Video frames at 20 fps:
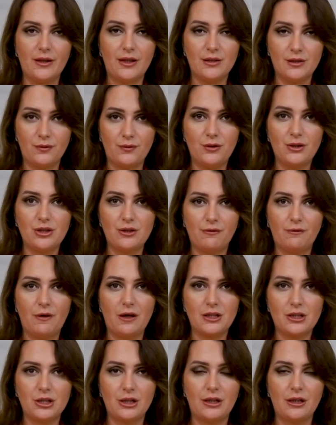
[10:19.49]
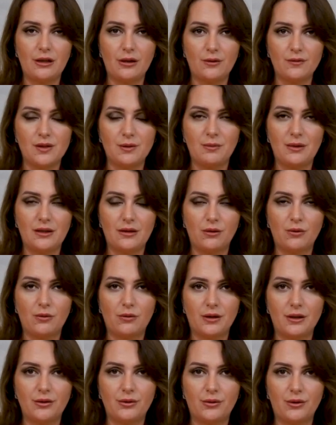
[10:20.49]
in the future functioning of the Middle
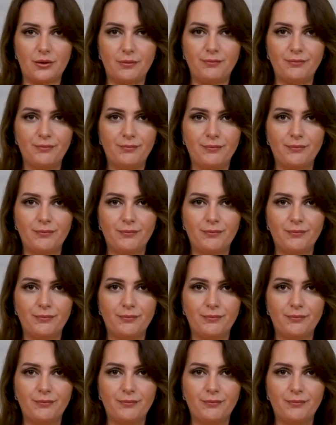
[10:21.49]
Corridor.